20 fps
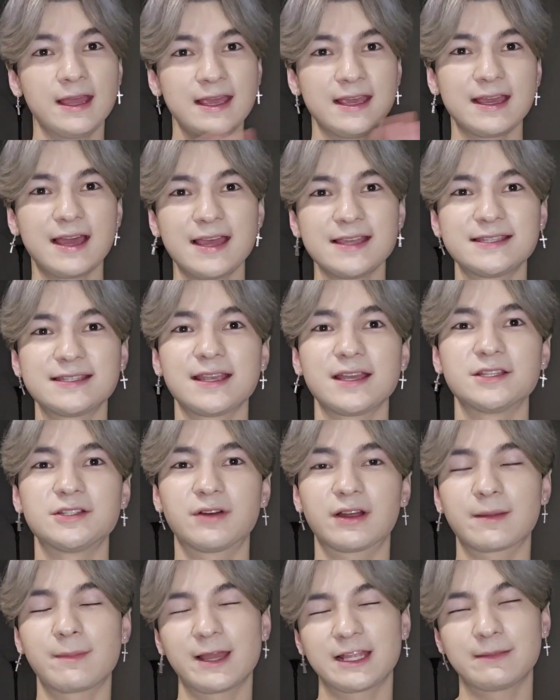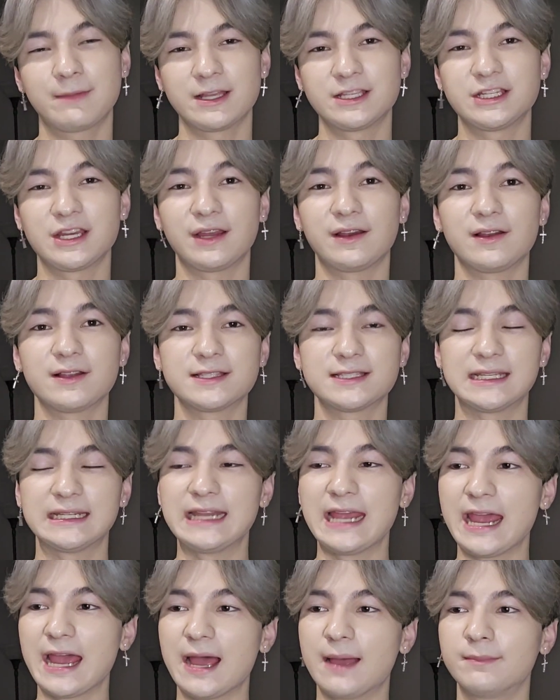Hey guys, it's Andrew. Welcome back to my channel.
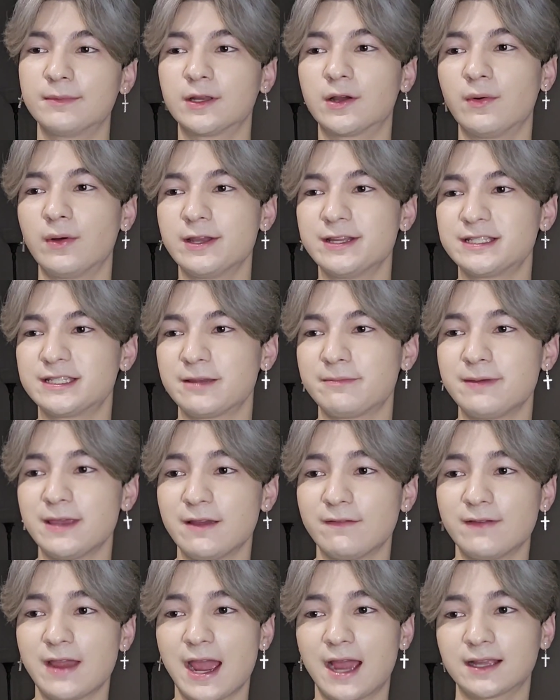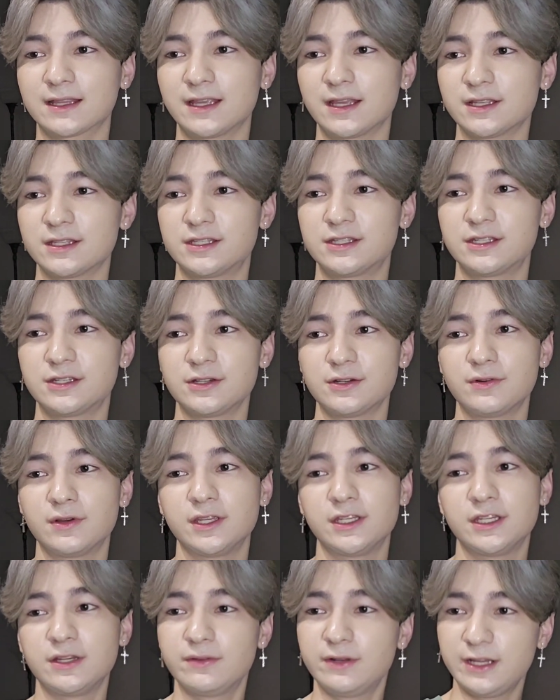Today I'm going to be reacting to
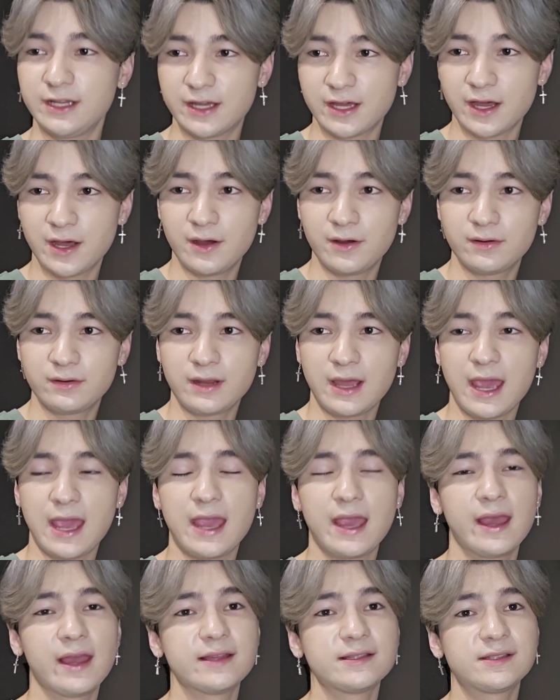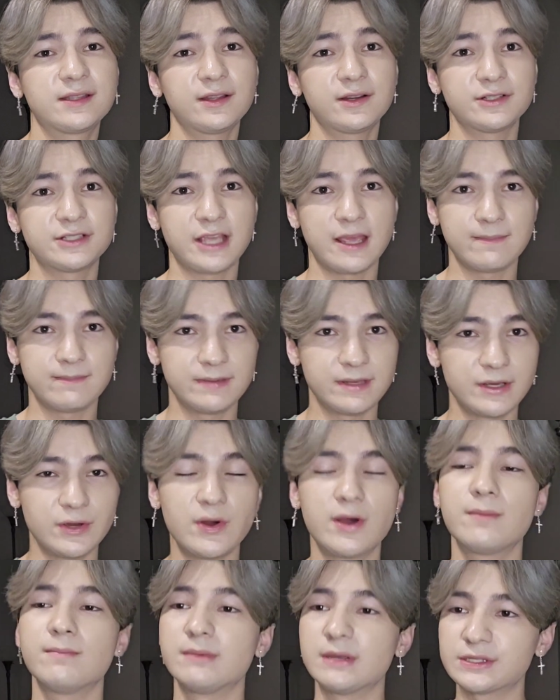UNICODE and their
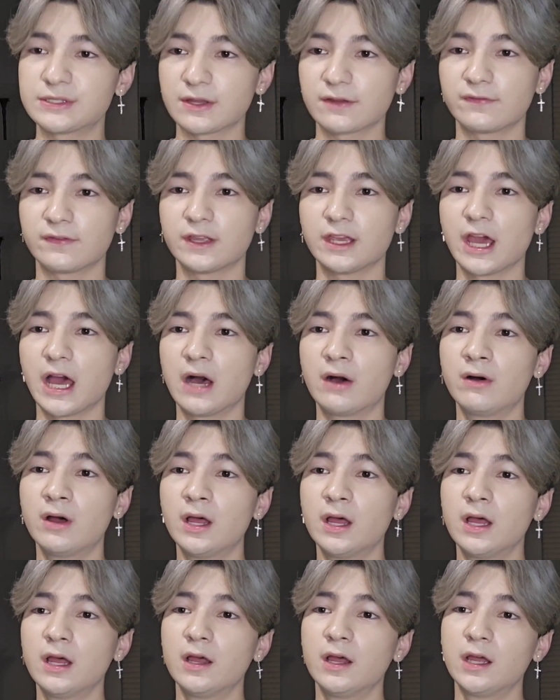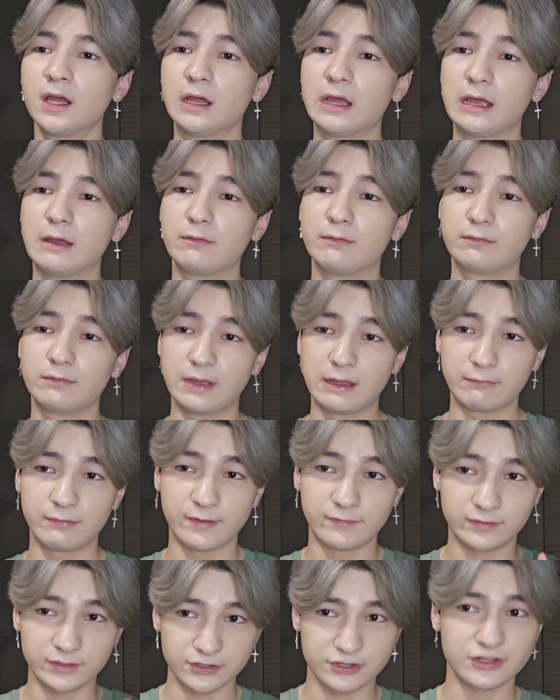debut music video
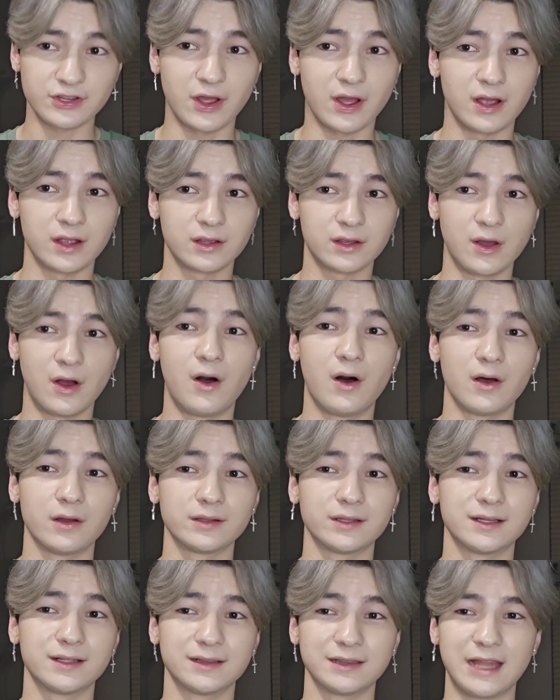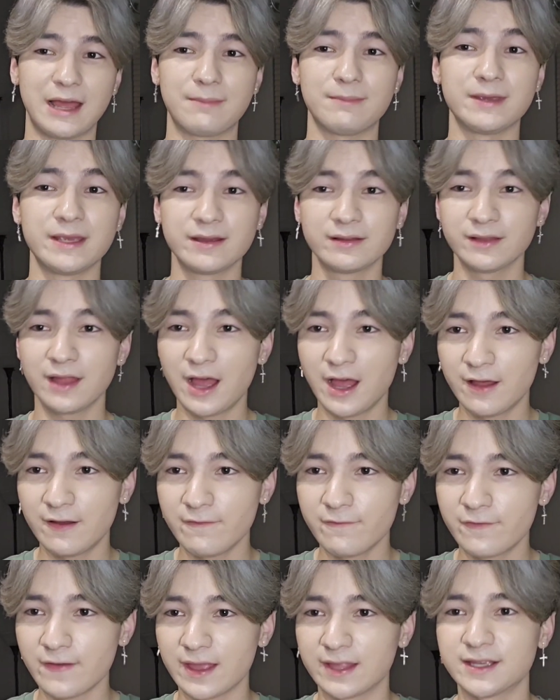with their song called Let Me
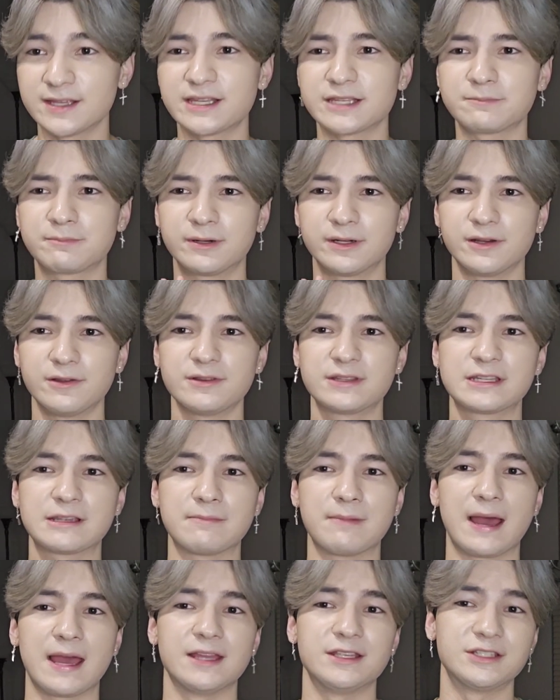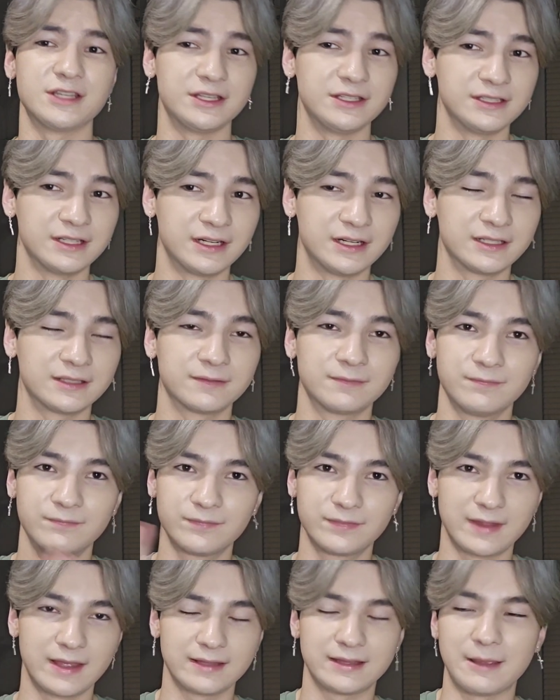Love, and this is produced by Jin Young.
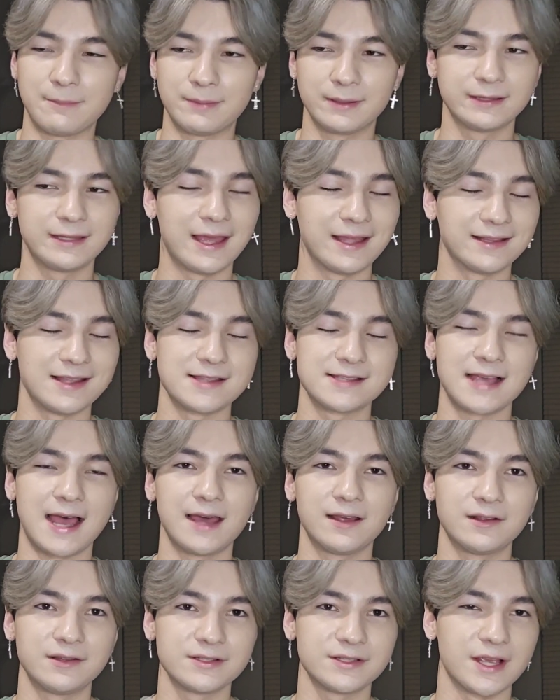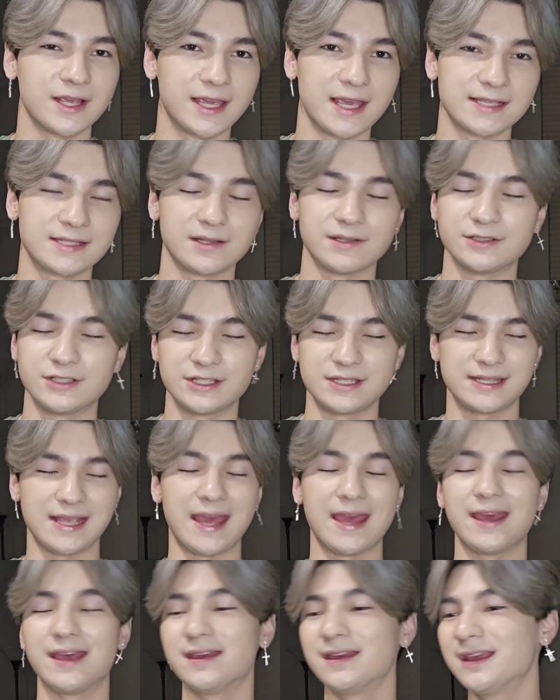They put that in the title, so I guess I'll just say
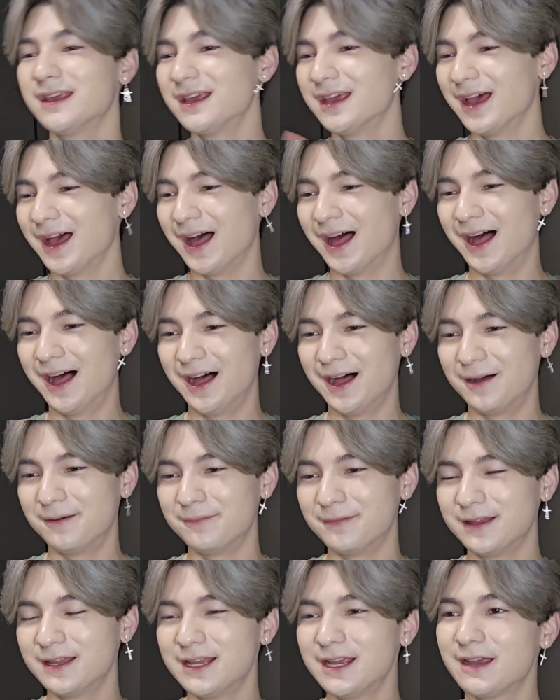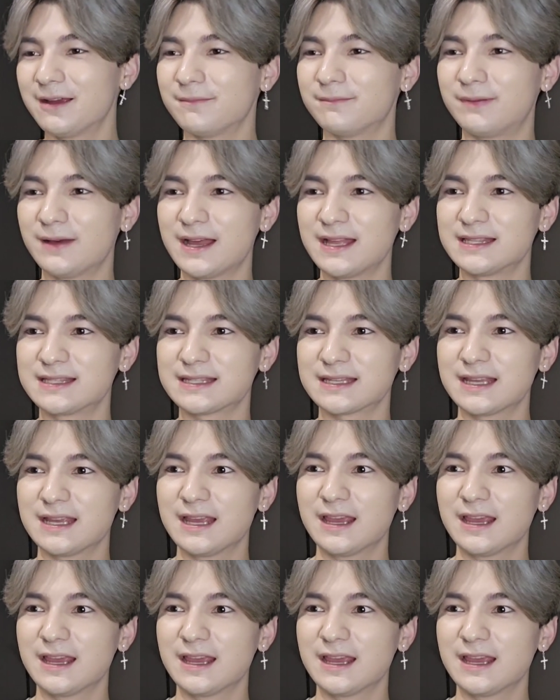it. But